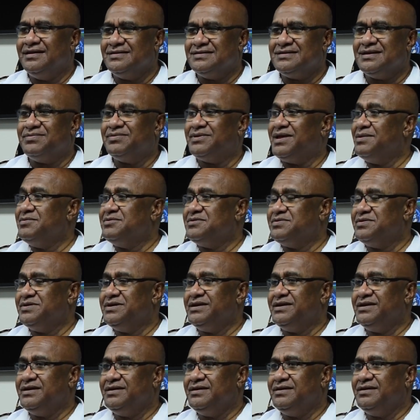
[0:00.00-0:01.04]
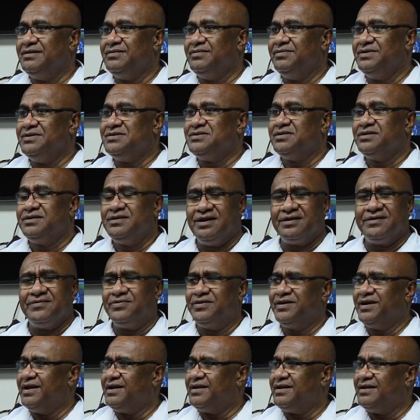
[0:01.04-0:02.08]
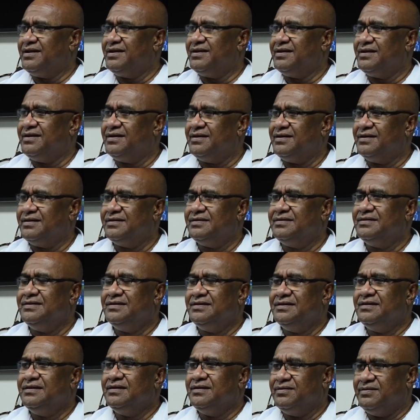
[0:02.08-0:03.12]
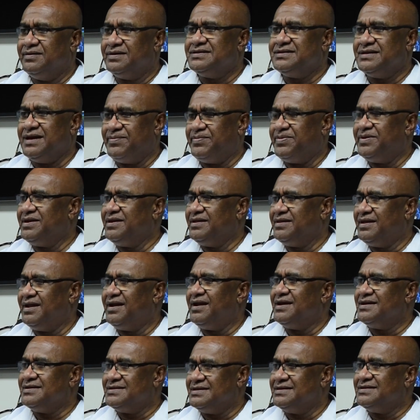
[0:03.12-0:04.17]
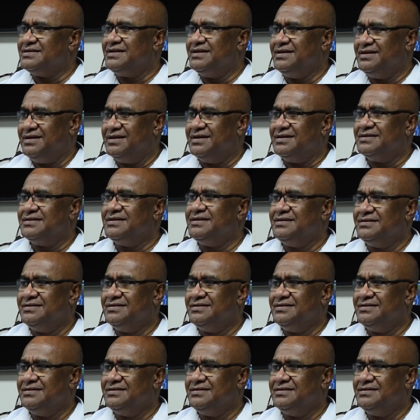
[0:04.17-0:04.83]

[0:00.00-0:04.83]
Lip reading: And sometimes we should not forget what's happened in the last 16 years. Eh?